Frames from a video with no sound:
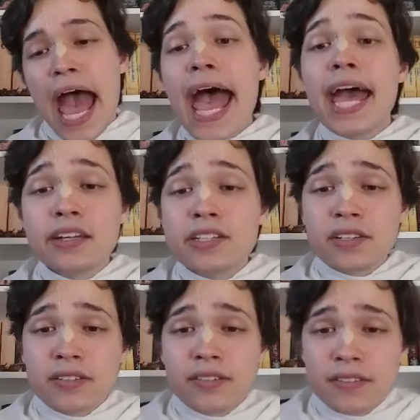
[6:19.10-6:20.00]
And
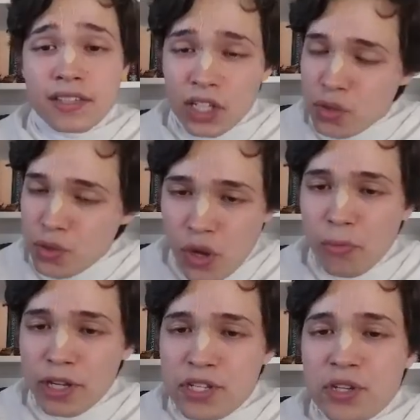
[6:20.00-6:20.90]
this was
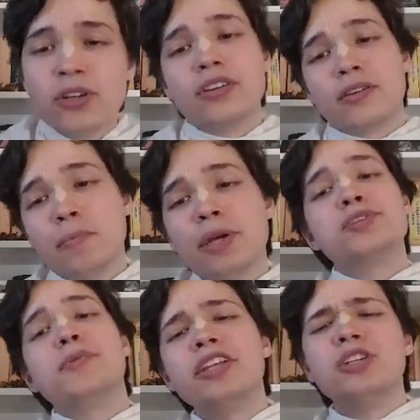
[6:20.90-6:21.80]
almost good,
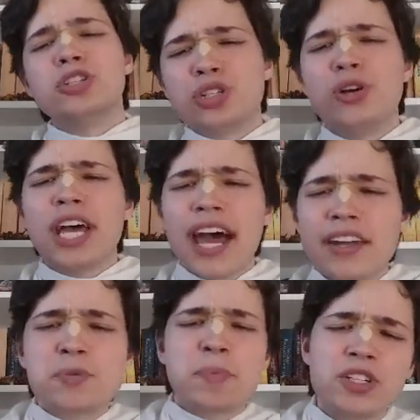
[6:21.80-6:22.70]
because Mother Jashoda had
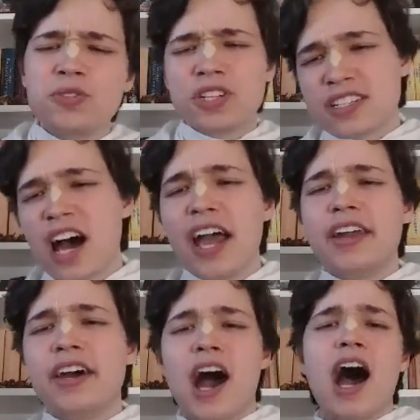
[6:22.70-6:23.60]
a special desire
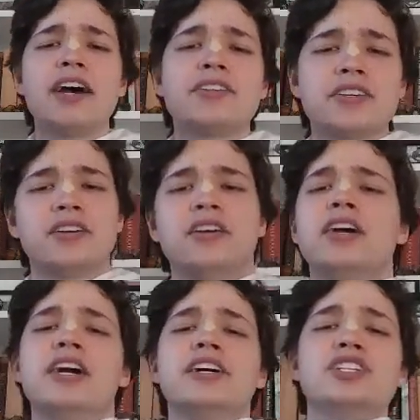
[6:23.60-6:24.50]
in her heart.
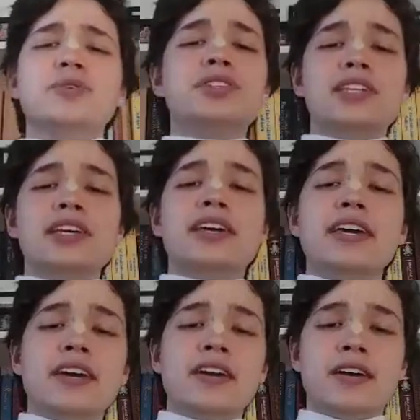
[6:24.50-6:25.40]
She was
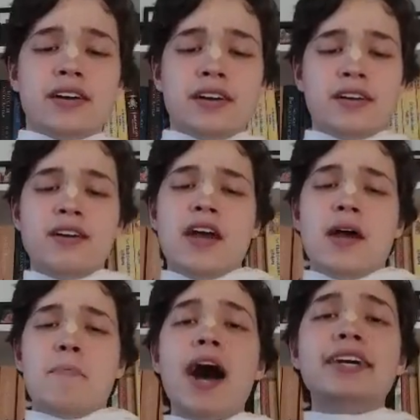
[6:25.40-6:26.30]
thinking,
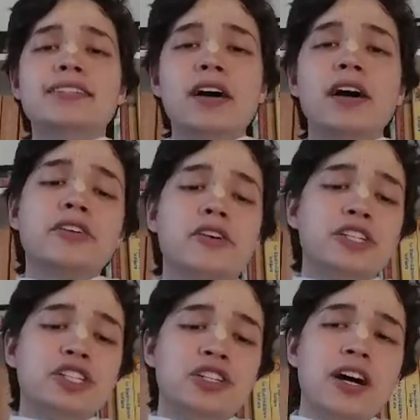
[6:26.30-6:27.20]
my son
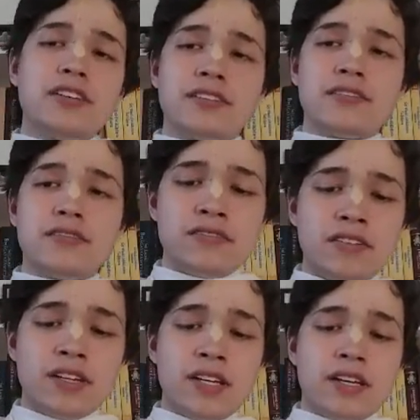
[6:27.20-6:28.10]
Krishna,
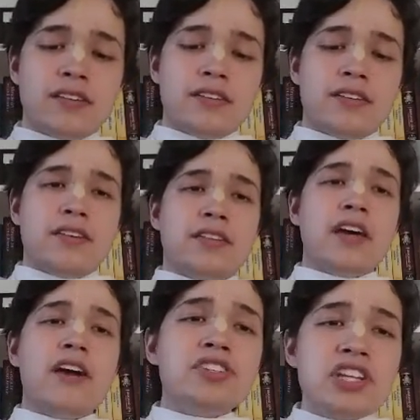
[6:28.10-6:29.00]

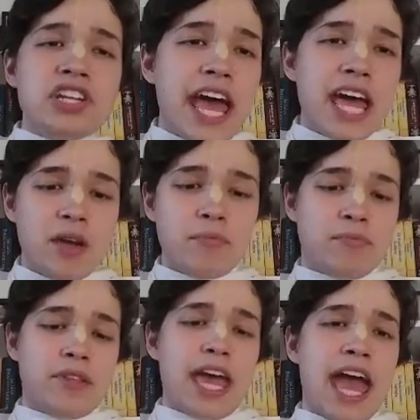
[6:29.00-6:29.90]
there is a
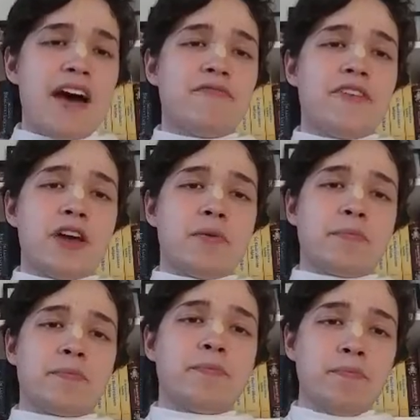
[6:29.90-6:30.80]
name they have for him.